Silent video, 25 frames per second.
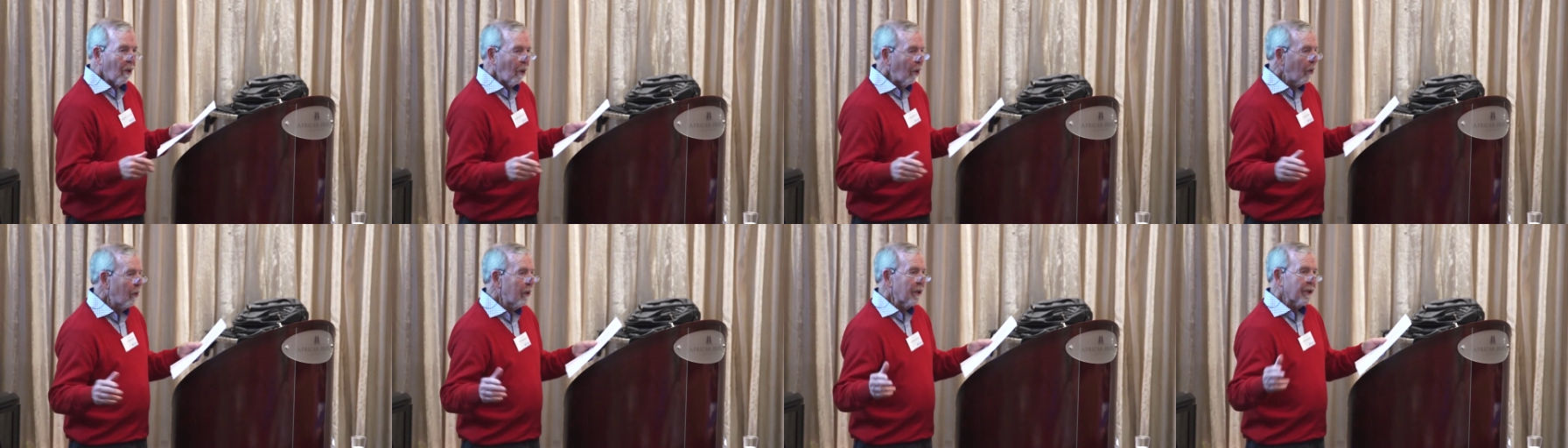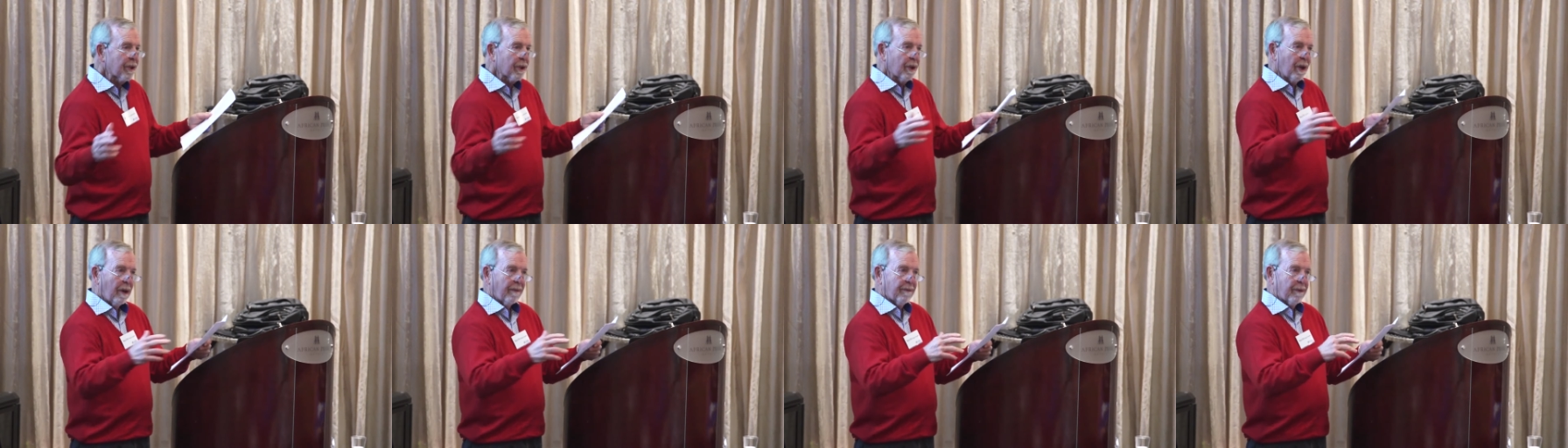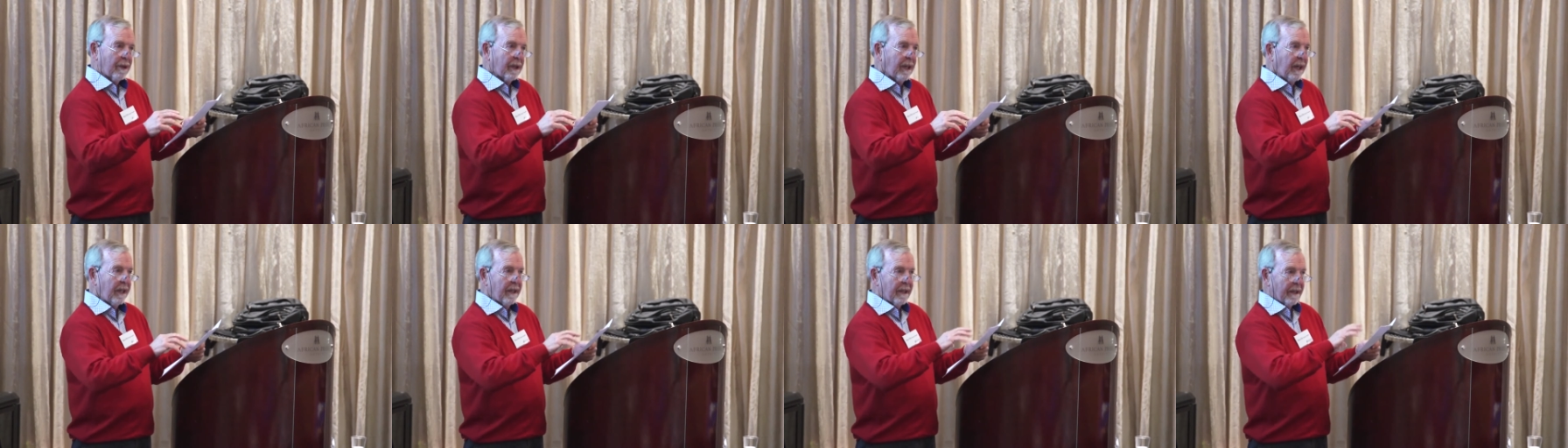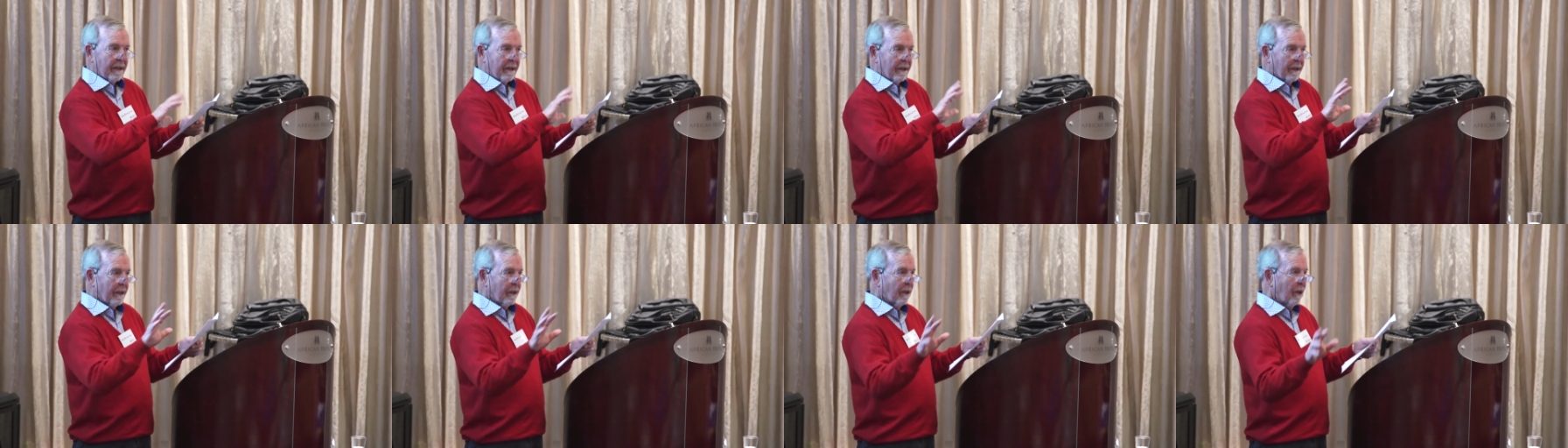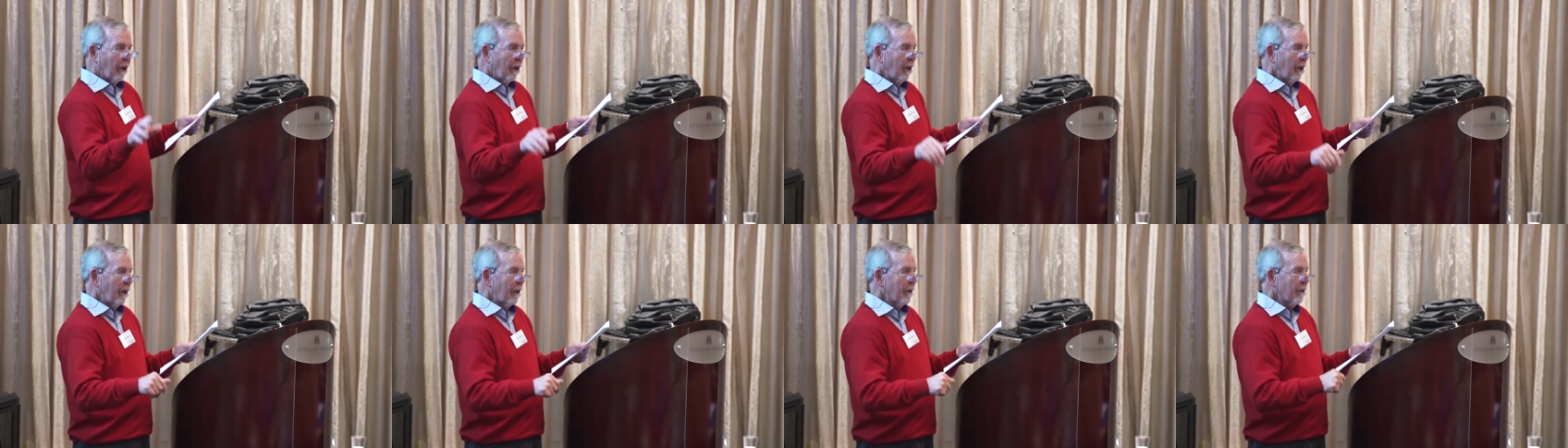all the staff together the
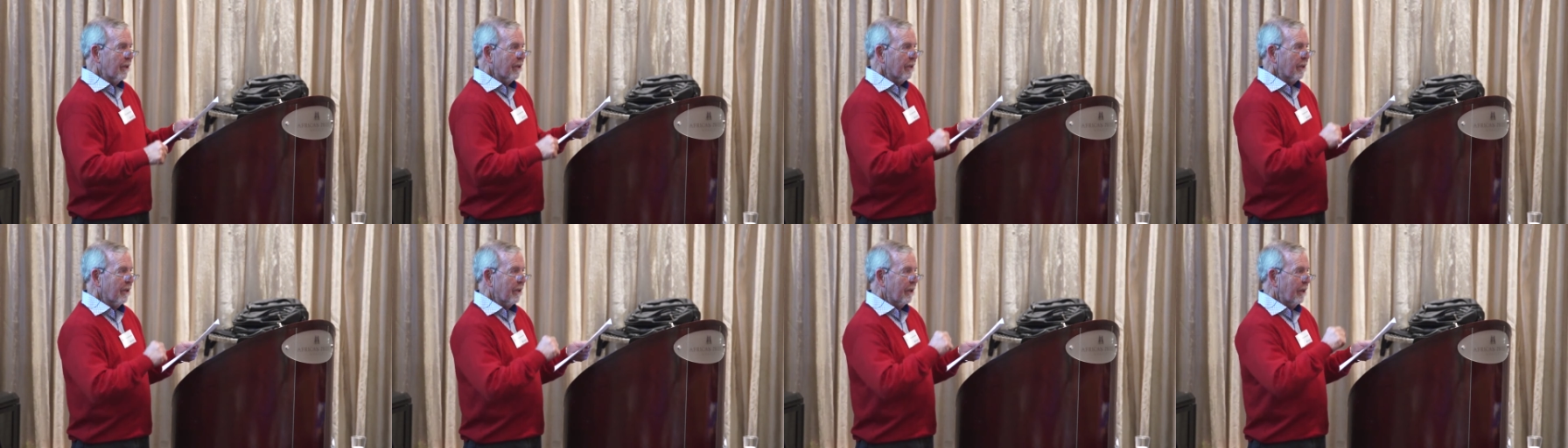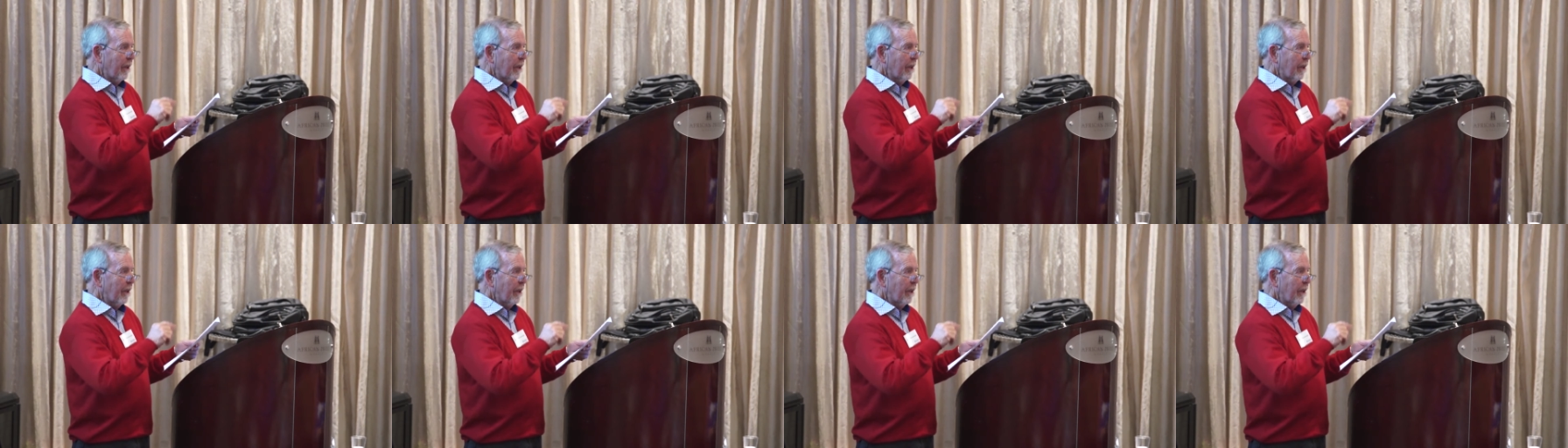guards,